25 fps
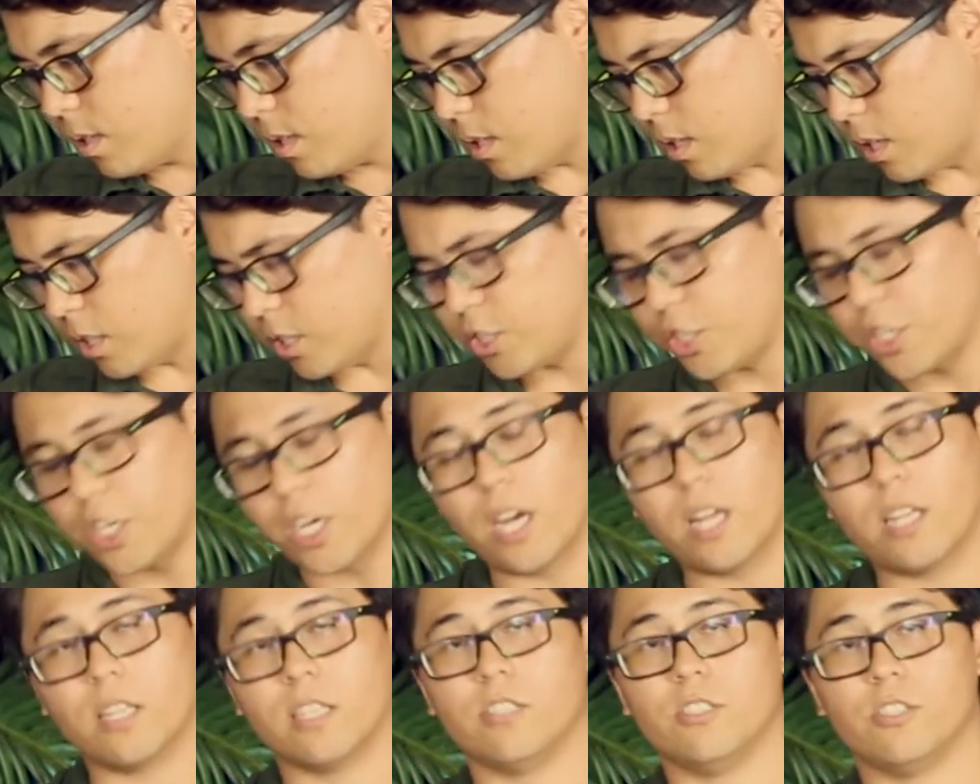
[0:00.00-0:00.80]
Now I
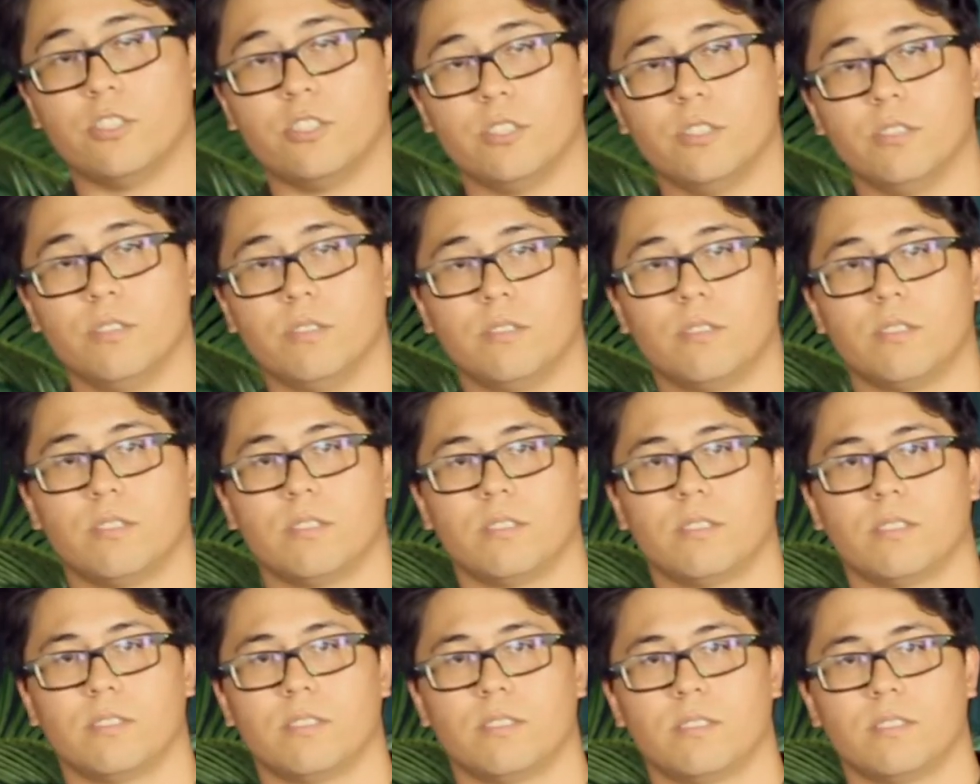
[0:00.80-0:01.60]
challenge you
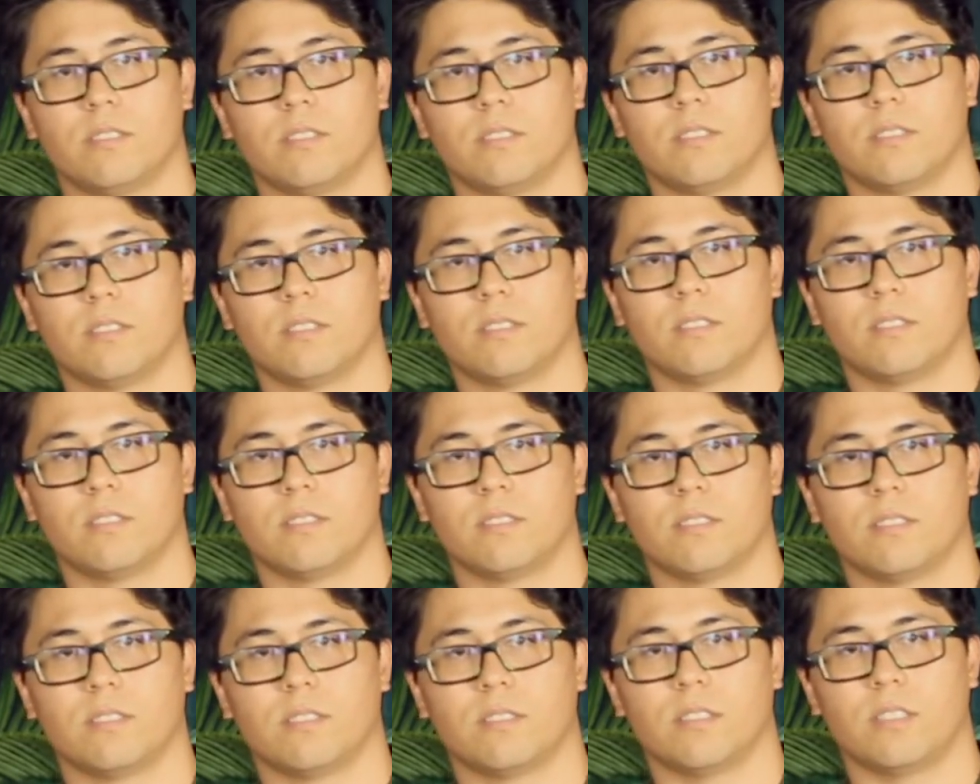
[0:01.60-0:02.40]

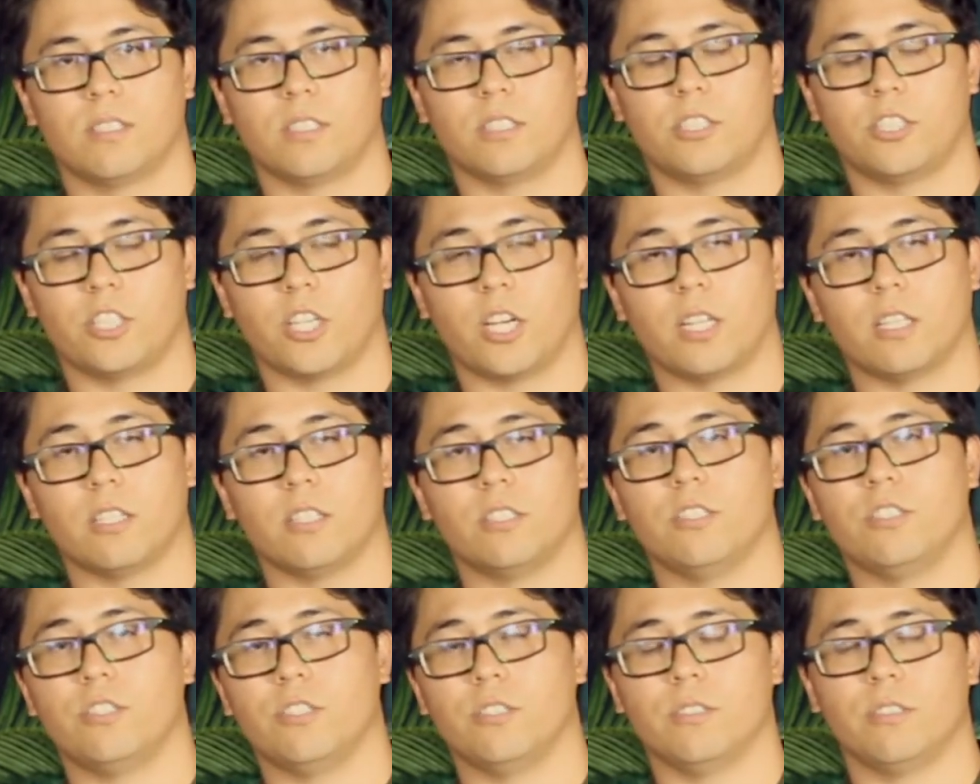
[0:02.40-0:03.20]

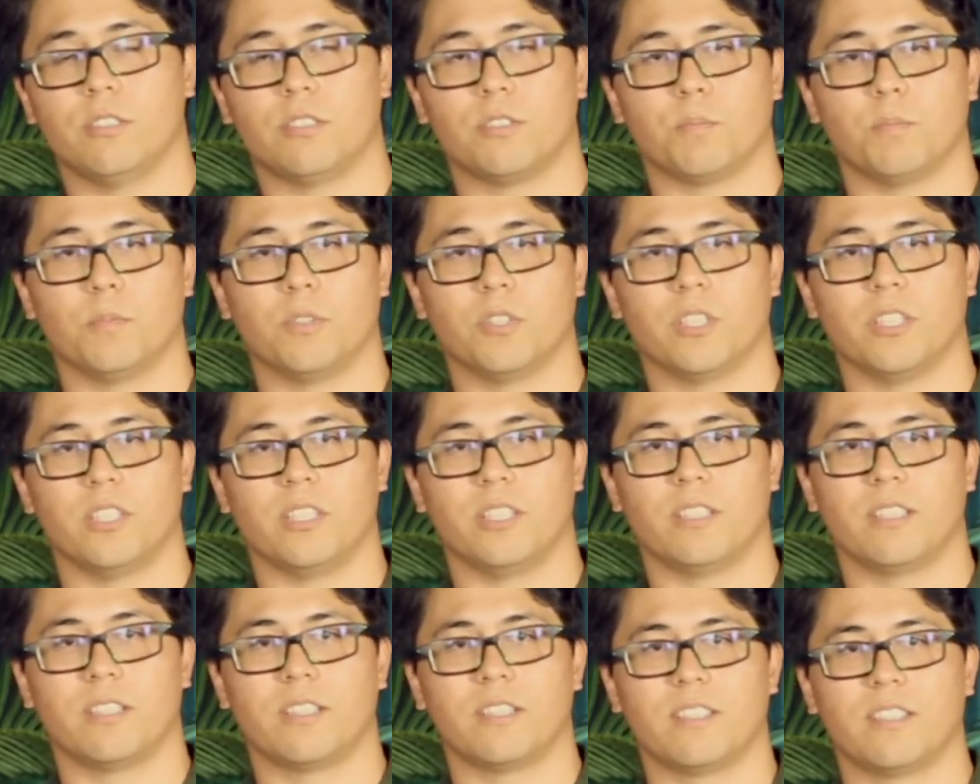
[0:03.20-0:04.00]
this
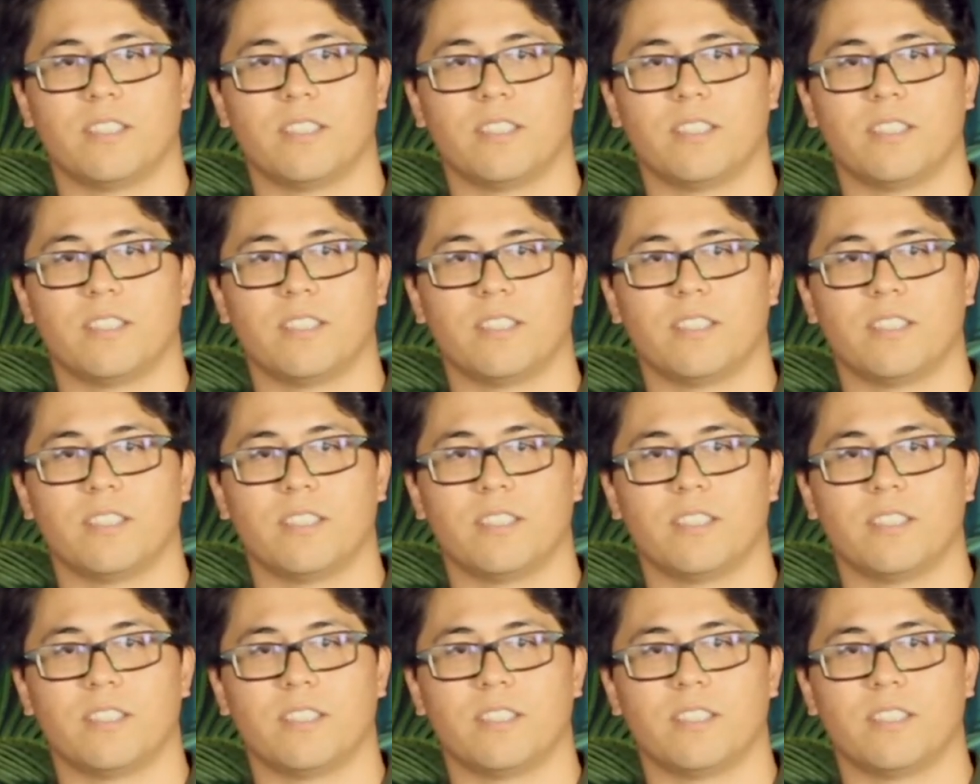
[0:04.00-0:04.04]
morning